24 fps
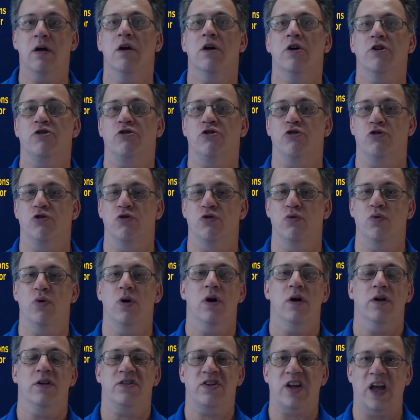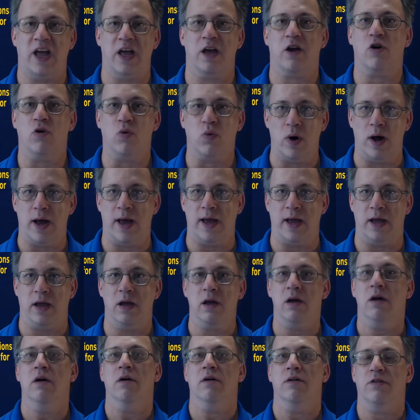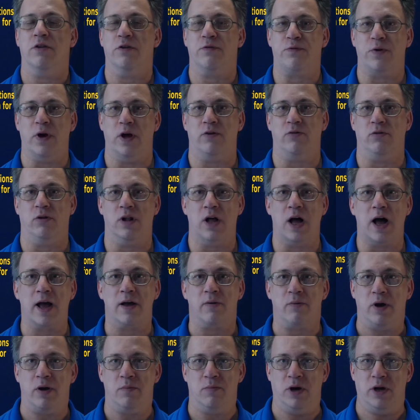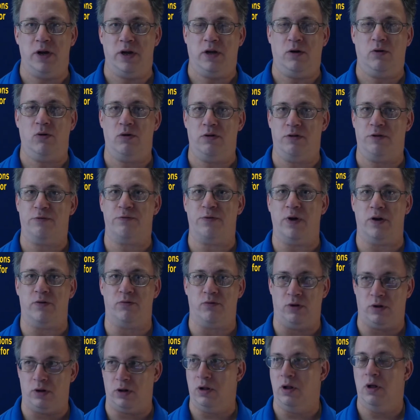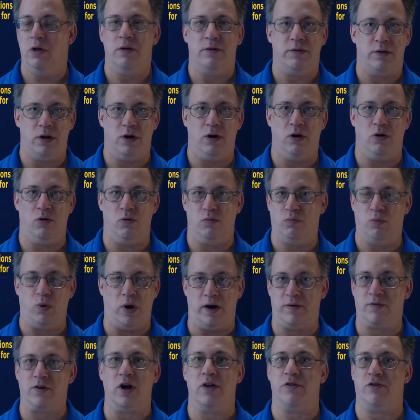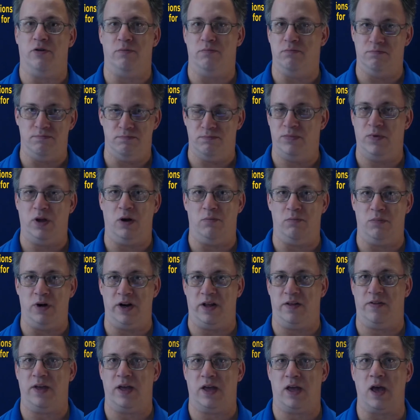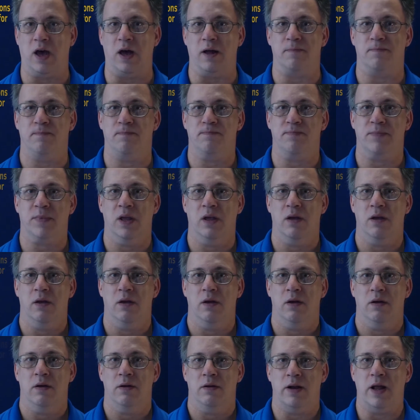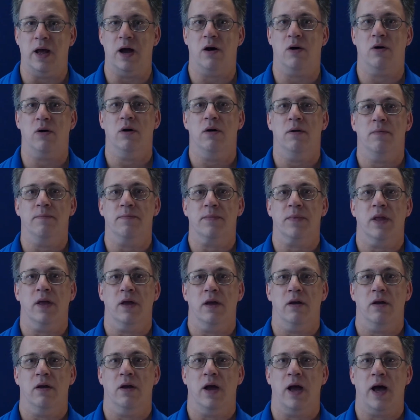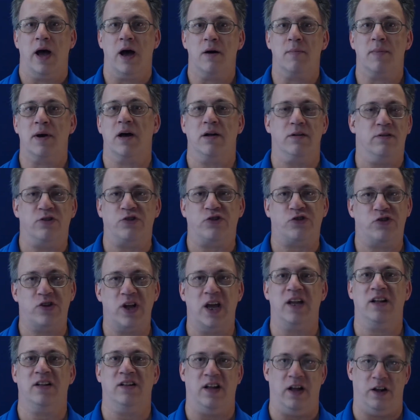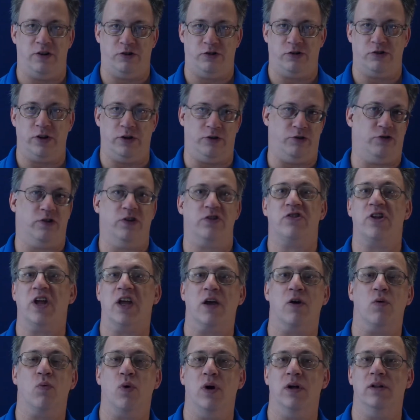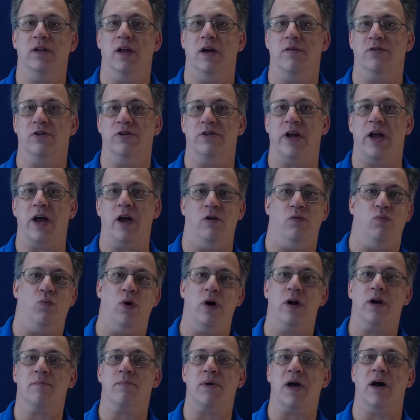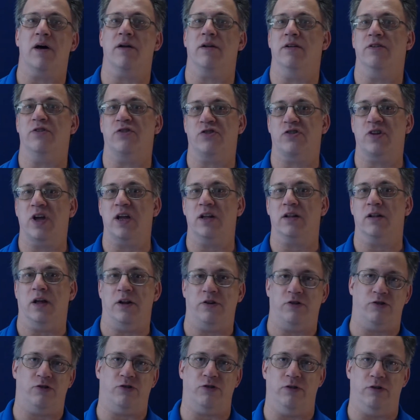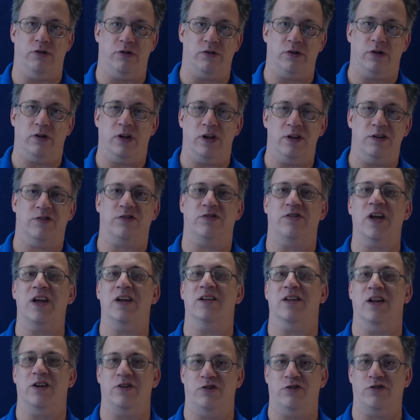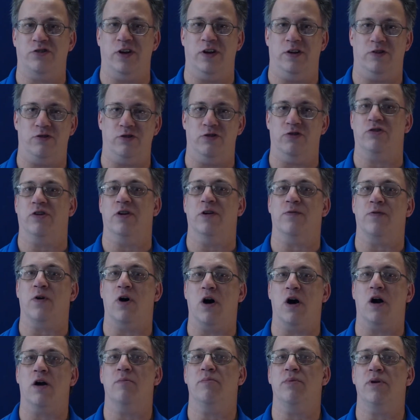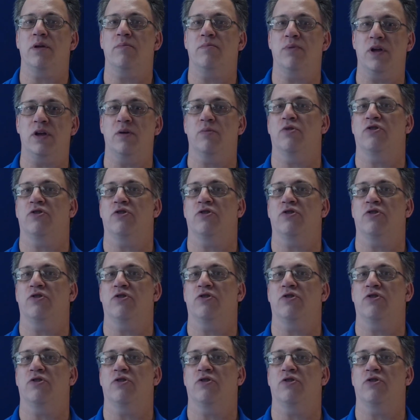to take away the federal highway money or the federal, whatever other, money they get. Now, how about in state legislatures? Let's take it one level down. What about in state legislatures if RBB was